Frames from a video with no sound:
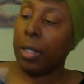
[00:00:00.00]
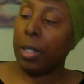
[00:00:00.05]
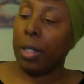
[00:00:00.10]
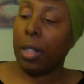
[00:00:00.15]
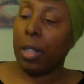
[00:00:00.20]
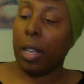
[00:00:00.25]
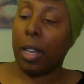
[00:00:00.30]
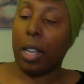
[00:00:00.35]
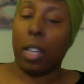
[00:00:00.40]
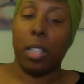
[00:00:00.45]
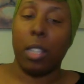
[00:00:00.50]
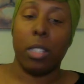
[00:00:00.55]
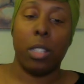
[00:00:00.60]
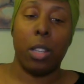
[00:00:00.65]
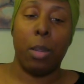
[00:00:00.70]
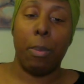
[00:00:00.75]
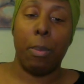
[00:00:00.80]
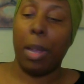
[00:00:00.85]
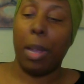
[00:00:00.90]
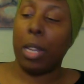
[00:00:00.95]
I can't
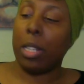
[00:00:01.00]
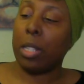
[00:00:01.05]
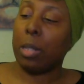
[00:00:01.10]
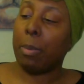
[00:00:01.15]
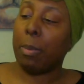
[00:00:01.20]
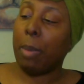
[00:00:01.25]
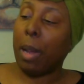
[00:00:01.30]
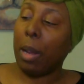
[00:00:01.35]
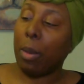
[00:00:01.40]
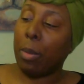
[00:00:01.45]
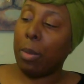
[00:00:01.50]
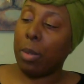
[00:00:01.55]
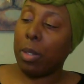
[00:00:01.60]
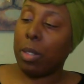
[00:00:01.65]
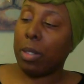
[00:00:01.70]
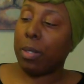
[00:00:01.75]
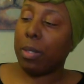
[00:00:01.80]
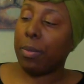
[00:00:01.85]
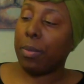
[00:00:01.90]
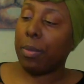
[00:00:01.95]
turn pages
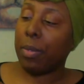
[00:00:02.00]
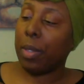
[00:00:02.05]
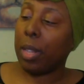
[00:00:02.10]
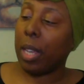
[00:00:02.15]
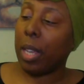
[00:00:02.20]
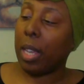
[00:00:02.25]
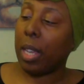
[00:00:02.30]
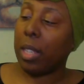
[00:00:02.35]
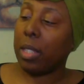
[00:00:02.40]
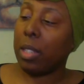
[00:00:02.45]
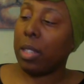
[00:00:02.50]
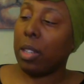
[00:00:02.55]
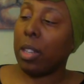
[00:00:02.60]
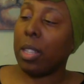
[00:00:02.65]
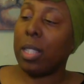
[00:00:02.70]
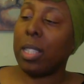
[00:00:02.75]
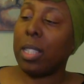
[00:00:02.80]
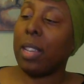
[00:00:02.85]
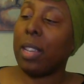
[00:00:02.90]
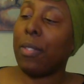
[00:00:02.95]
backwards. Okay, so you
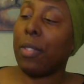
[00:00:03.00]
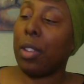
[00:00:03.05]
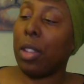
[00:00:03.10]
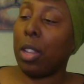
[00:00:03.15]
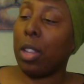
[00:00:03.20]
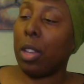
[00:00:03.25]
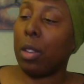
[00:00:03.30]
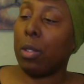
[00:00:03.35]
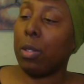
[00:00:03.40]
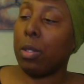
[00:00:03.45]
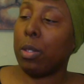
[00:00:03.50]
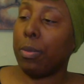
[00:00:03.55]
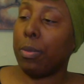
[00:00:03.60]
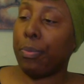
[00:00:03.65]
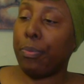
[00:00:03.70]
get 7 of those,